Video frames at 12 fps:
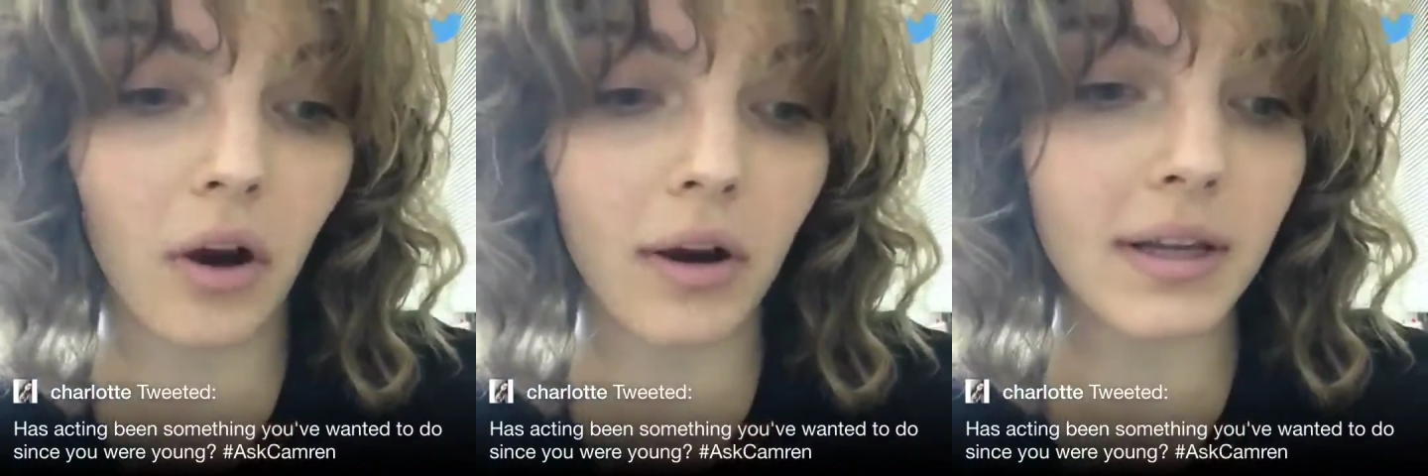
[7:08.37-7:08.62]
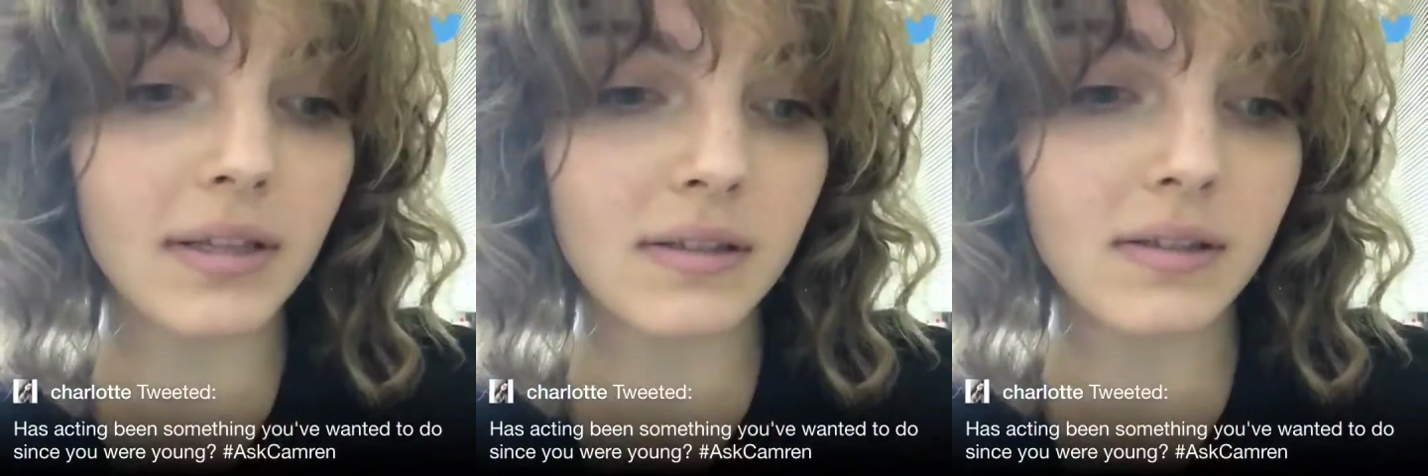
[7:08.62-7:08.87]

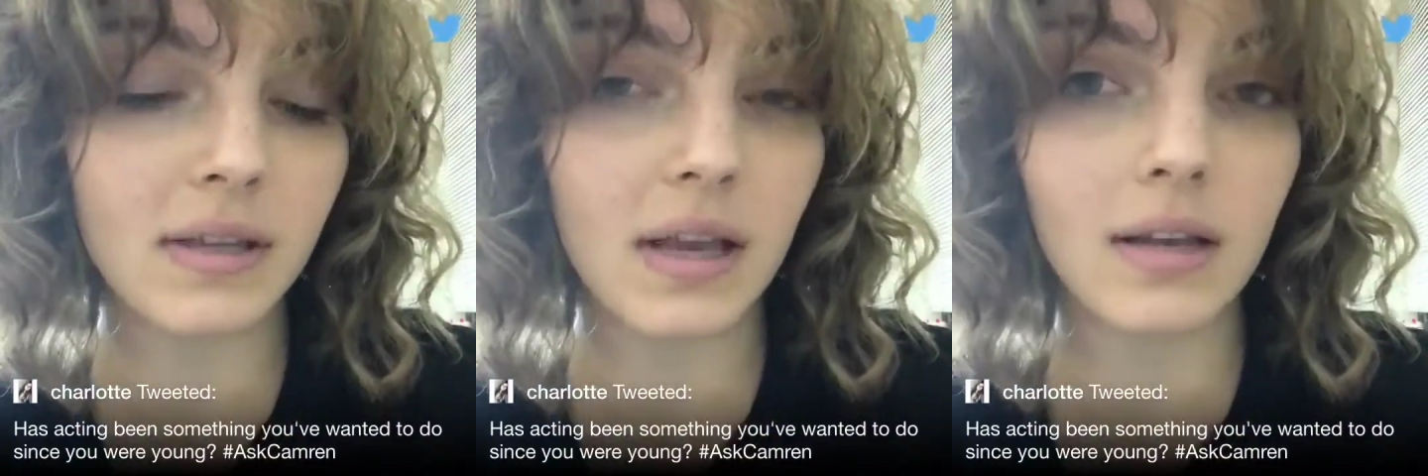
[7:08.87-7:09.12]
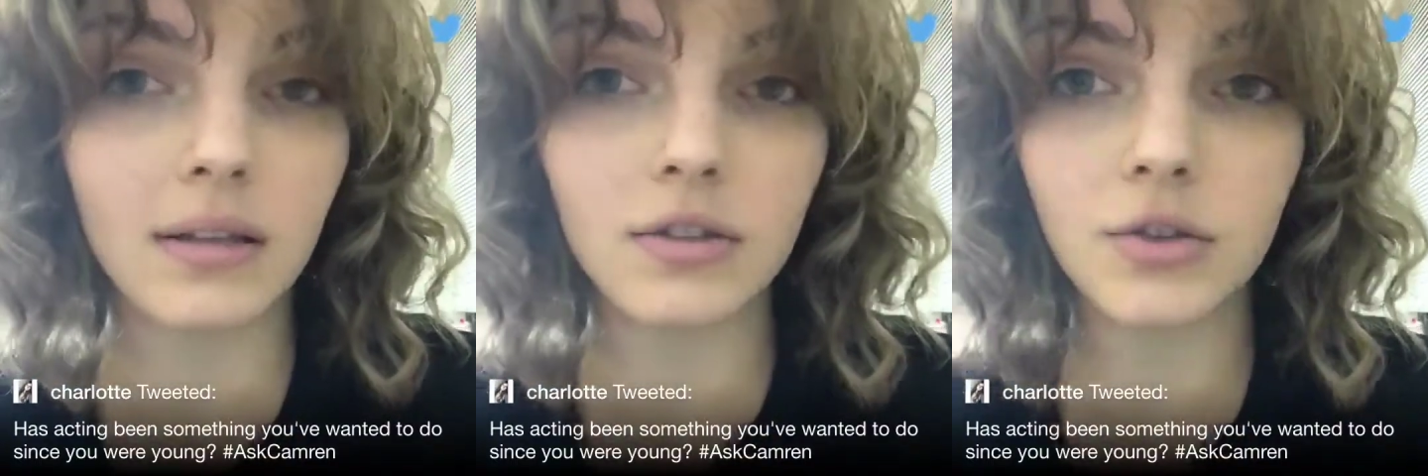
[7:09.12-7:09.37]
artists
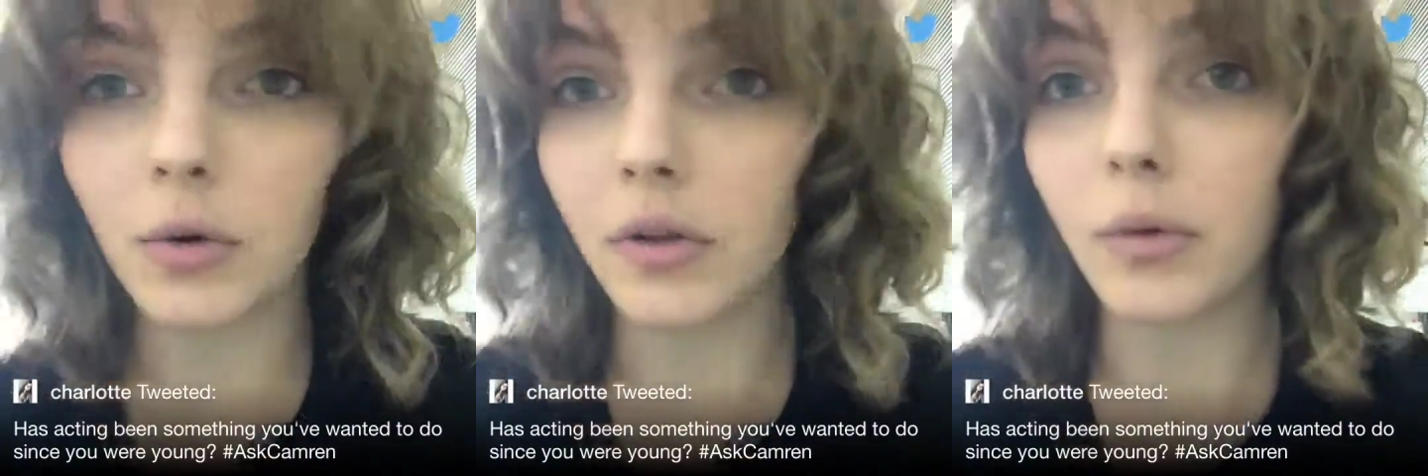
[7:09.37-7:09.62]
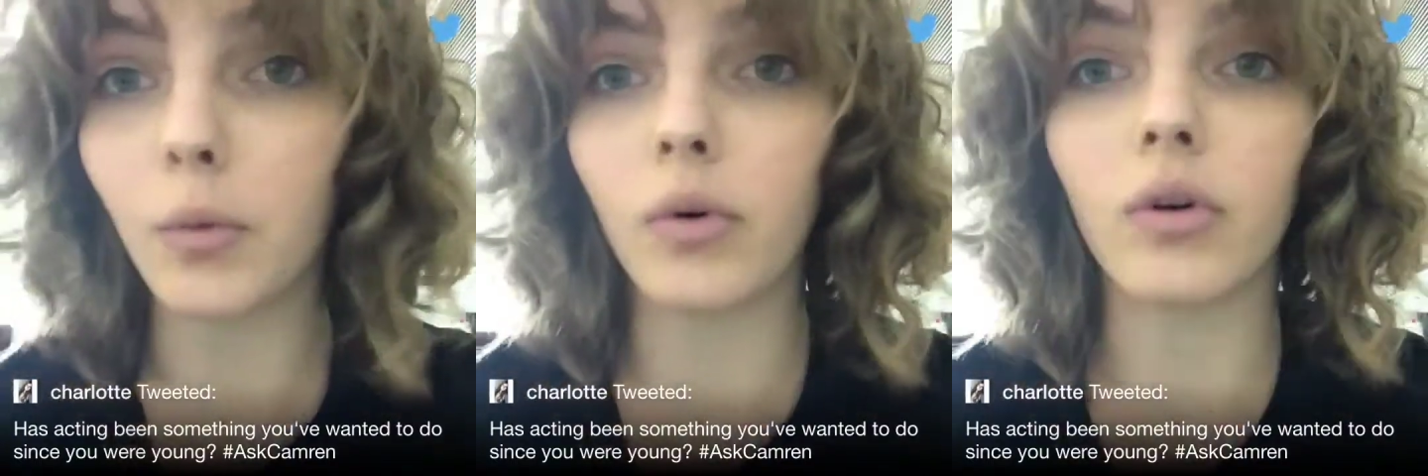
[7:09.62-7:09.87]
and
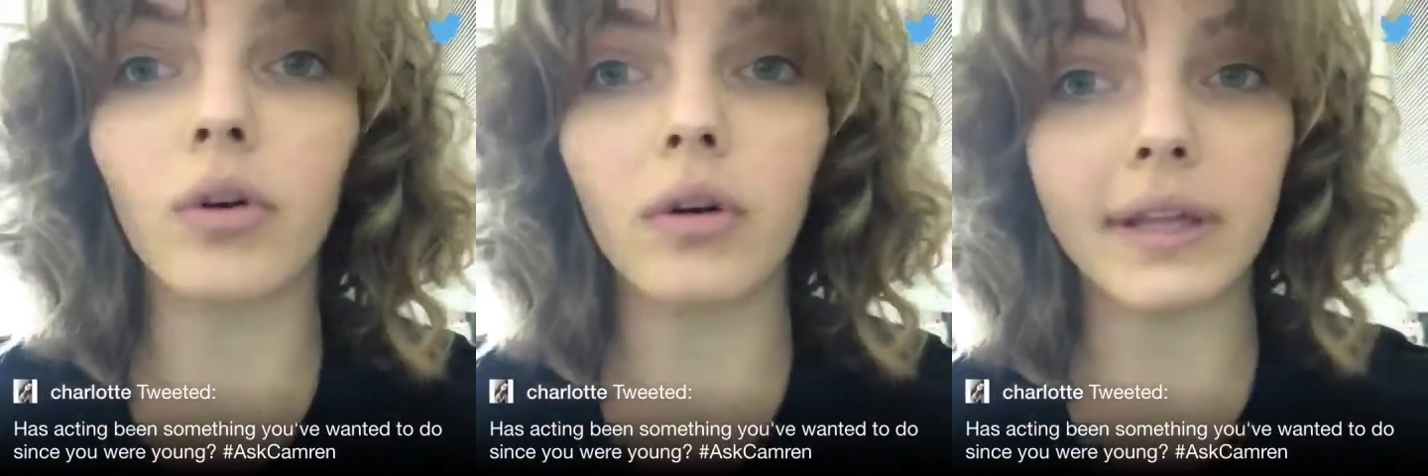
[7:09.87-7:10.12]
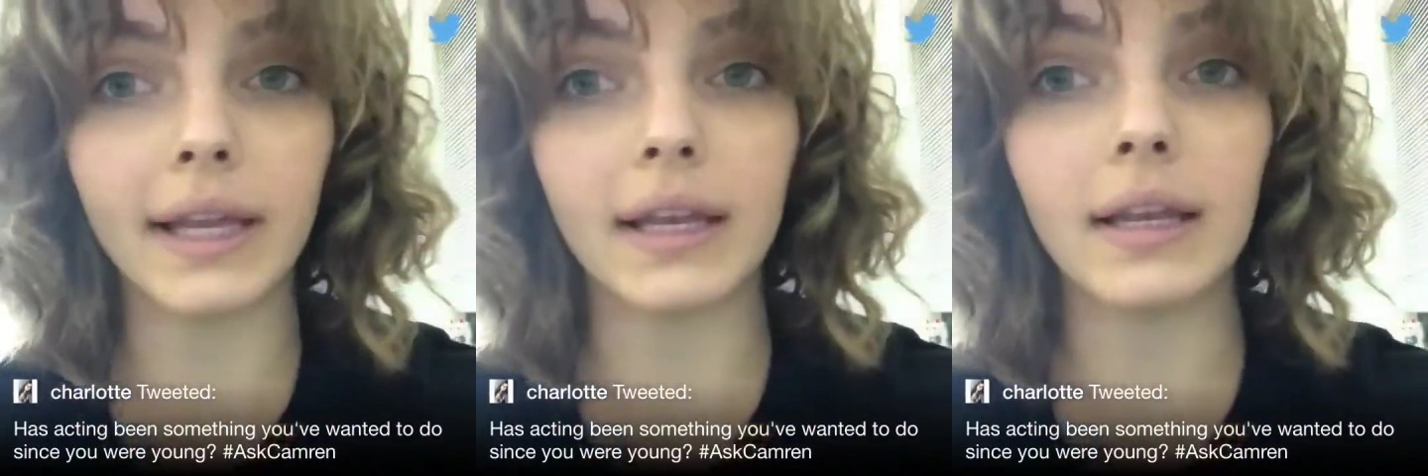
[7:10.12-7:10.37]
tour the
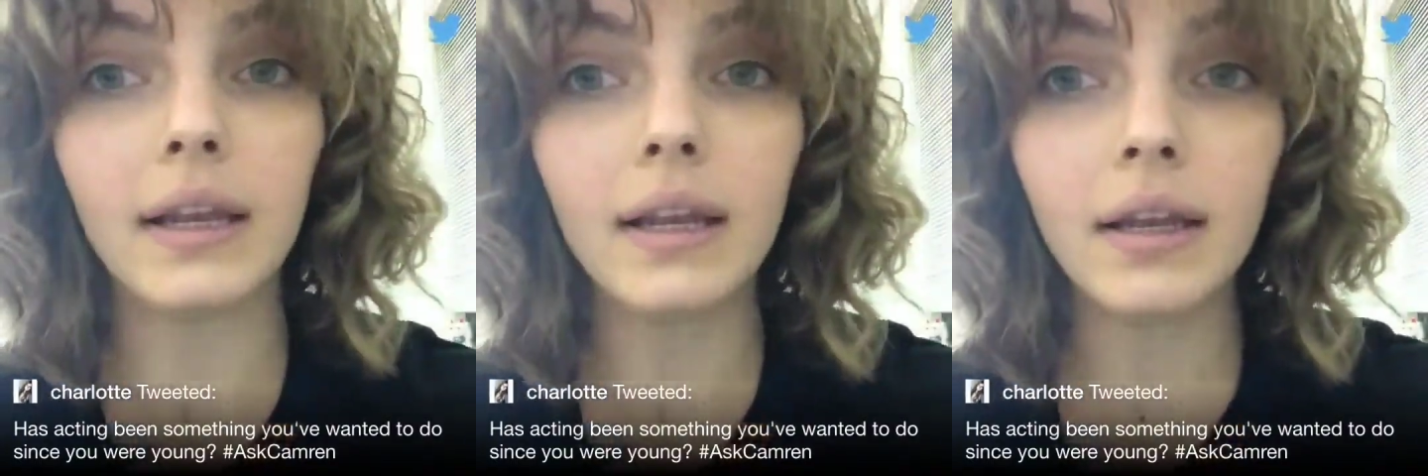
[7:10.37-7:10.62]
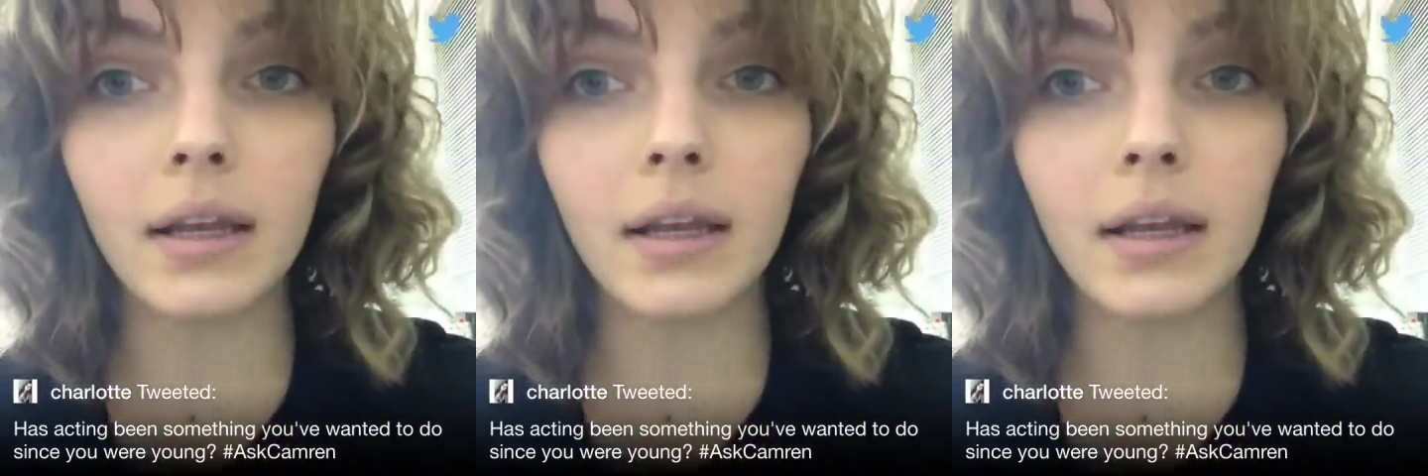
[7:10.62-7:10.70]
world and